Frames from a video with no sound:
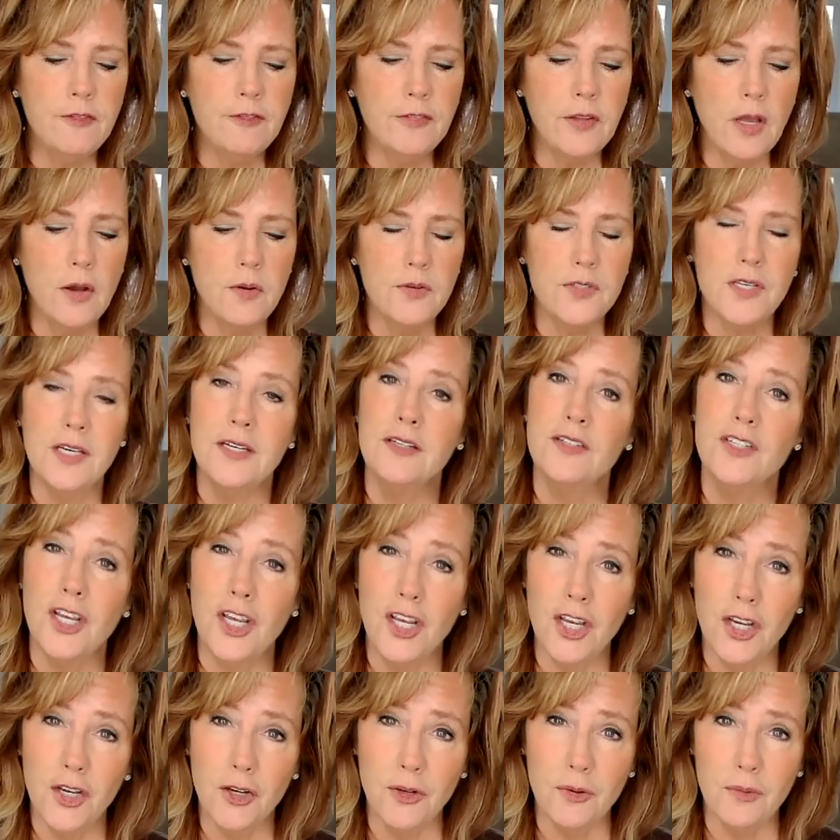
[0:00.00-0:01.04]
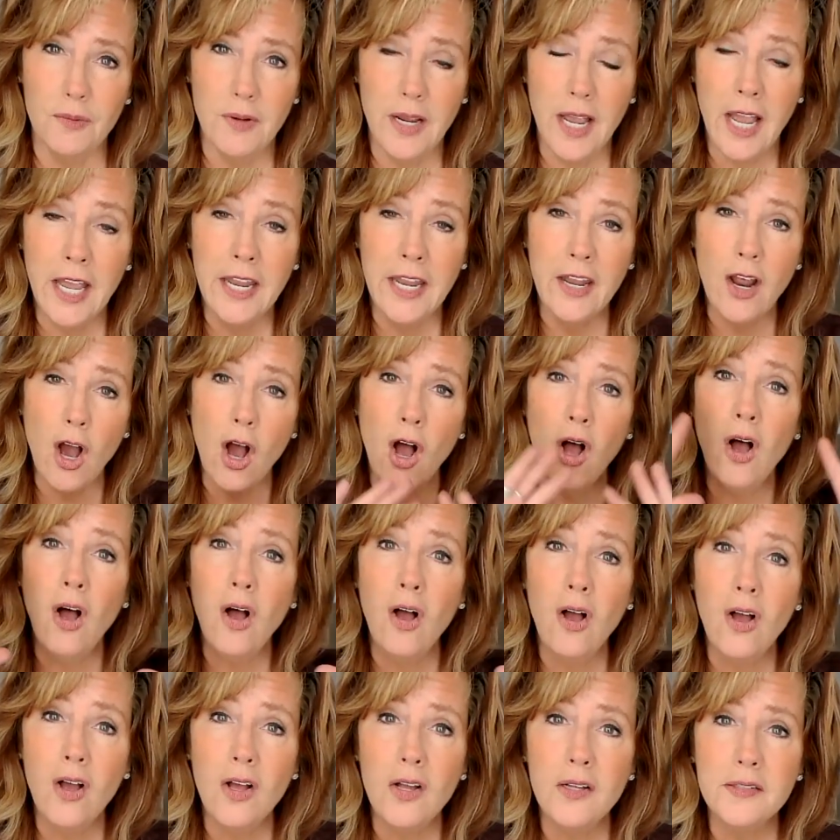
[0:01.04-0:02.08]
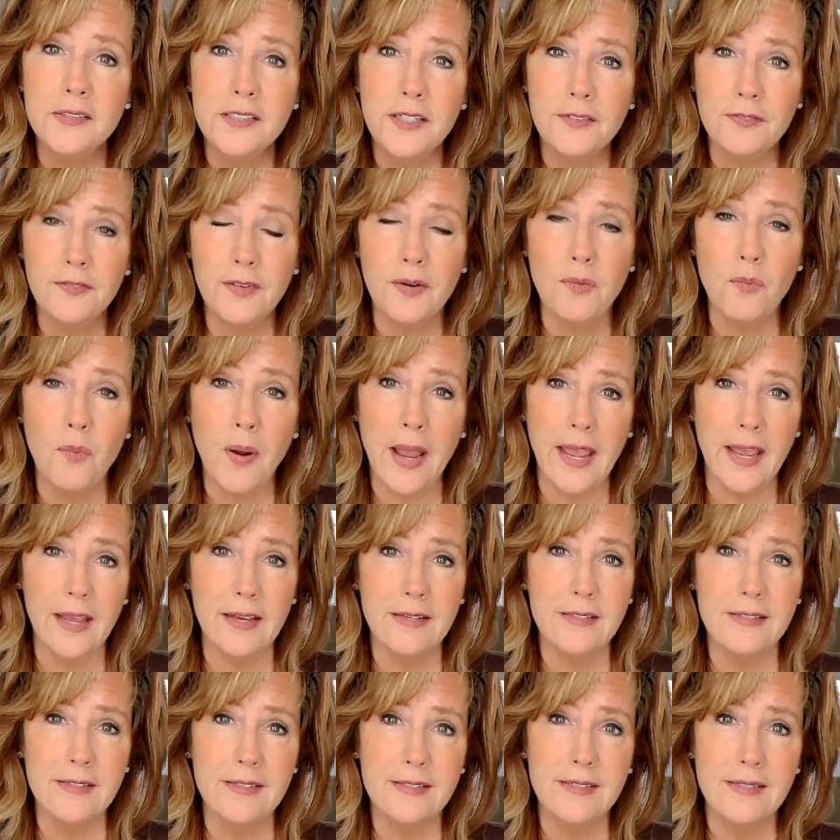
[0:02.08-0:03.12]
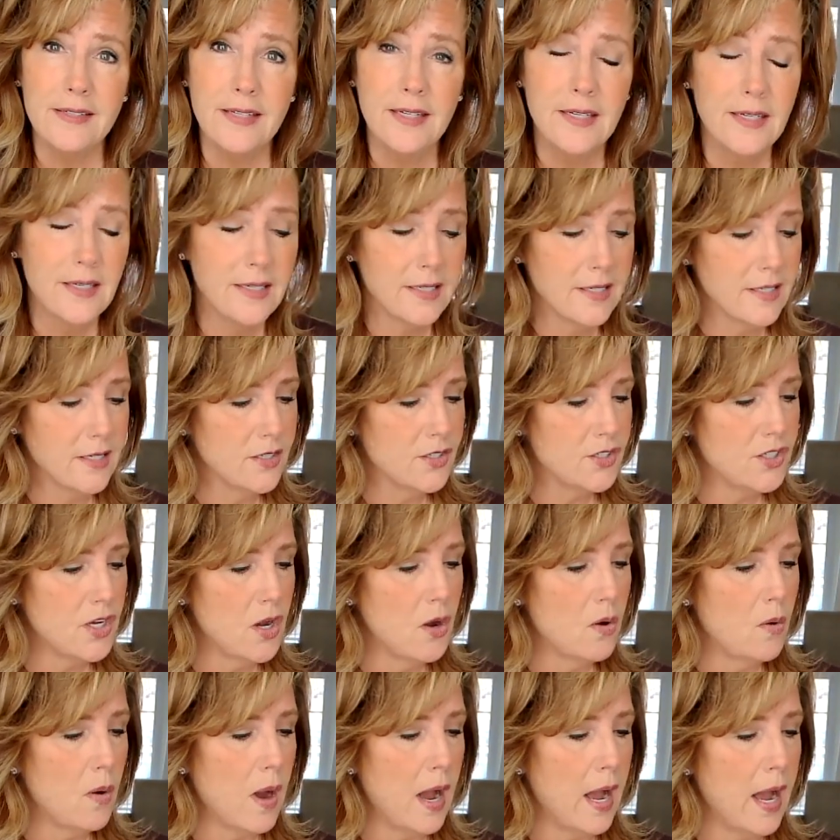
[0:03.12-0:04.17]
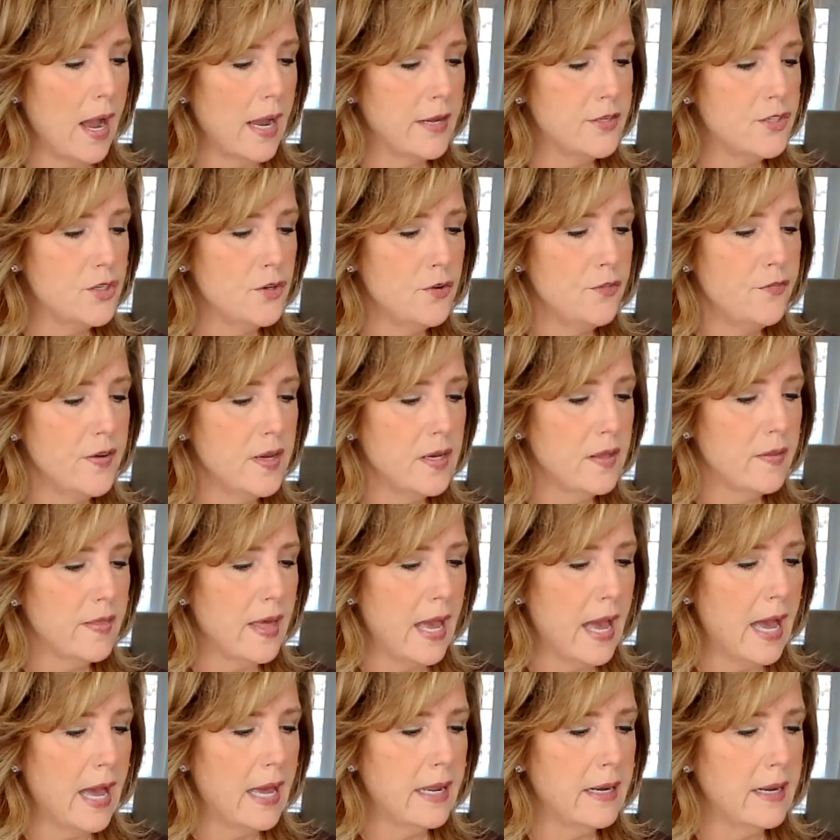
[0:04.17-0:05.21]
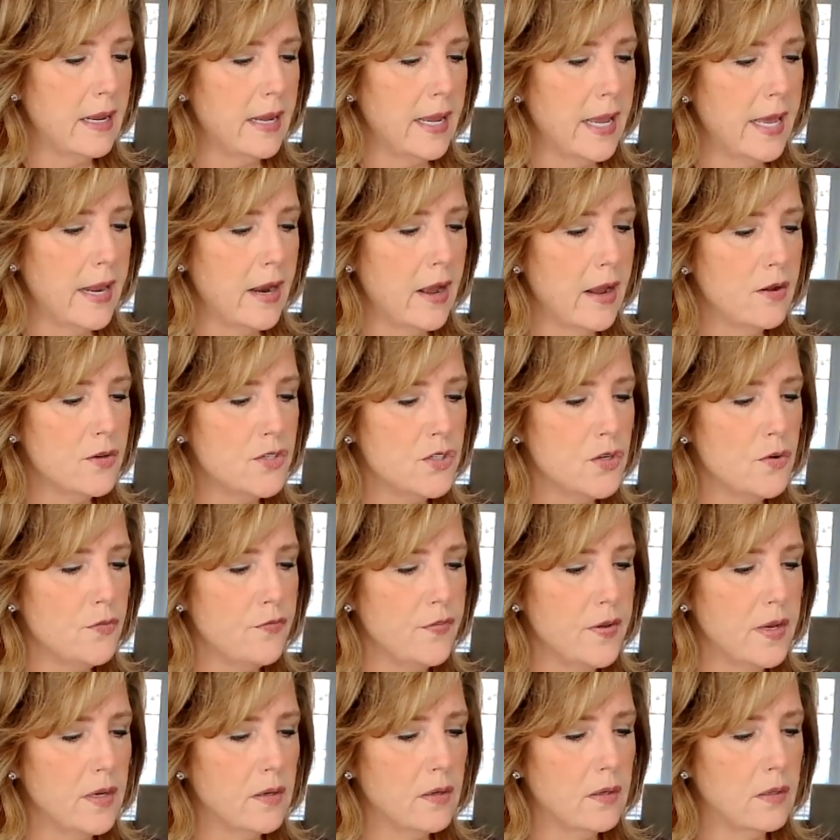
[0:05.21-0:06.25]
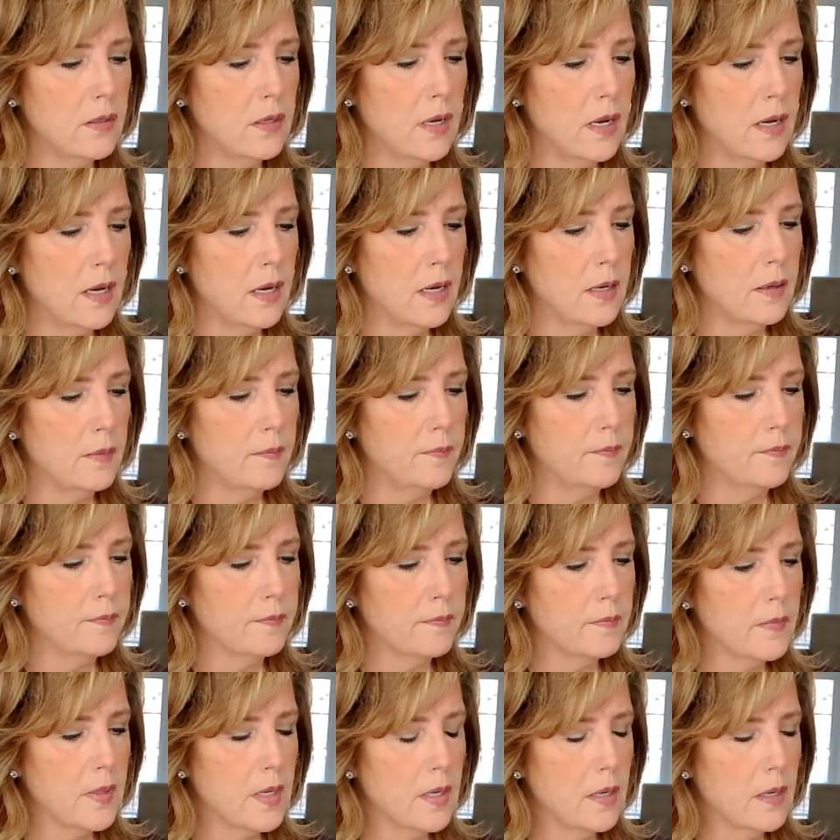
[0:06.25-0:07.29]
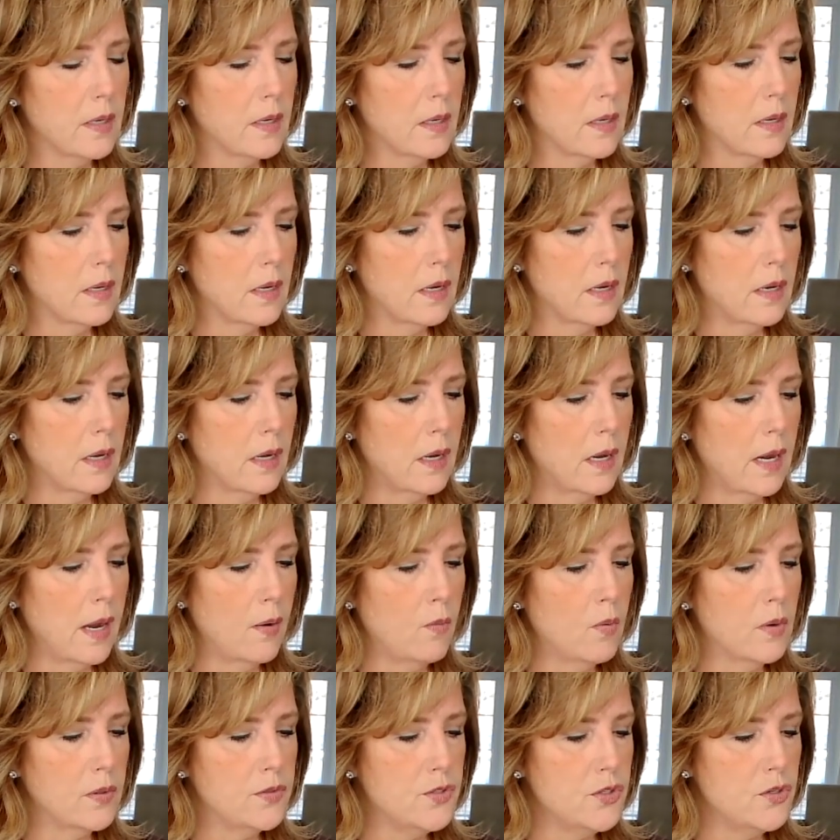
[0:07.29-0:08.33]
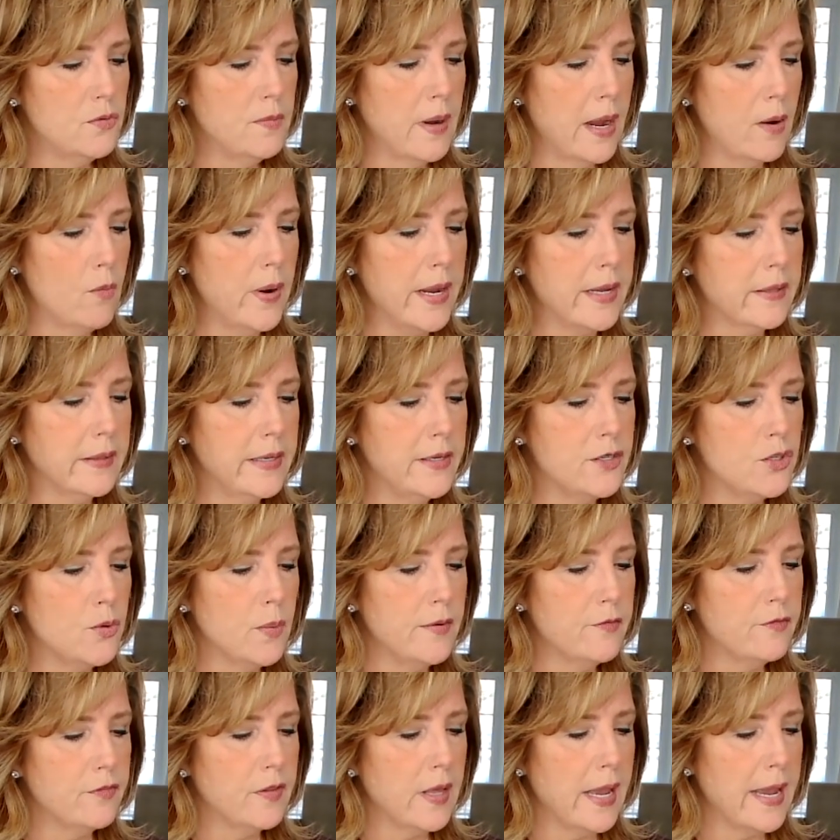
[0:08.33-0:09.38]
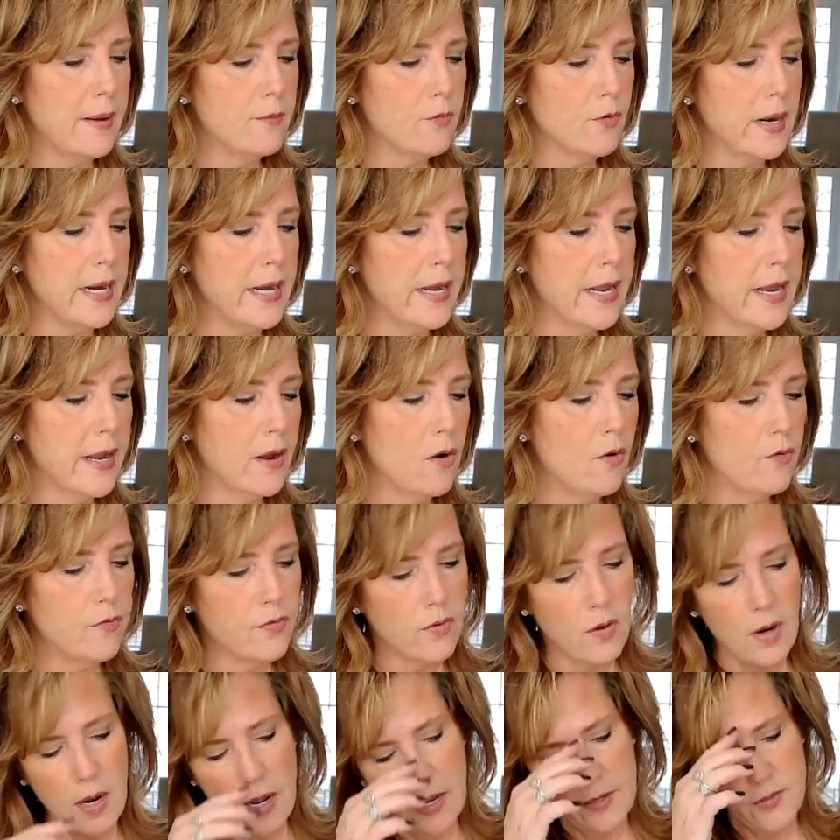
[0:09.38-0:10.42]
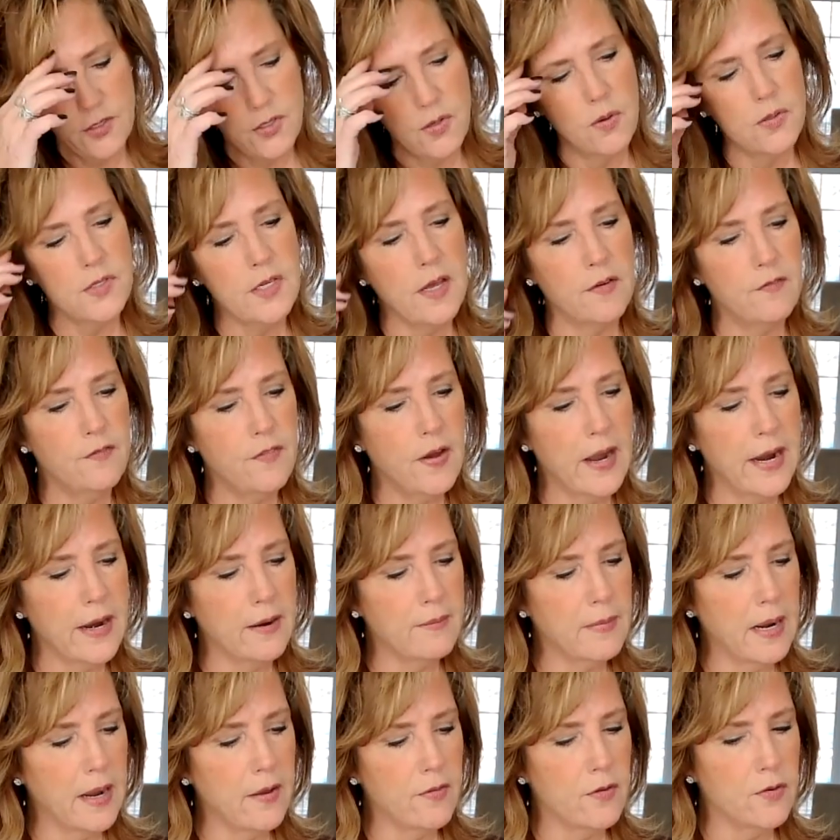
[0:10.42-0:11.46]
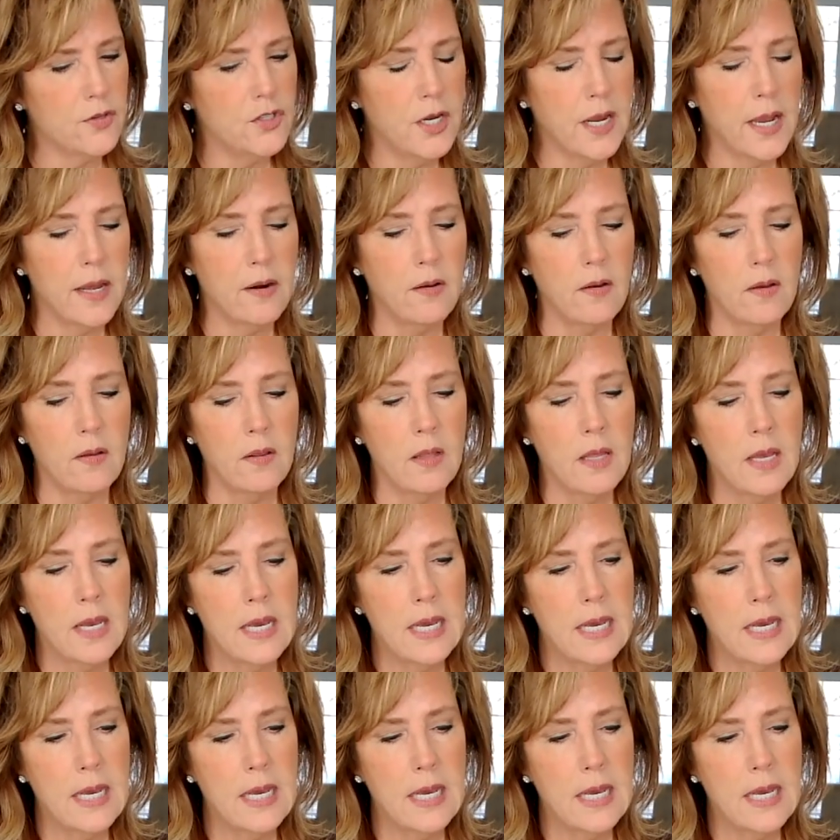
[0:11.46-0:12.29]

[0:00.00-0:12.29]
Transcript: flows into you in all different ways. So I do feel that, and I also feel um, I will do my weekly twin flame reading over on Souls on Fire, my other channel.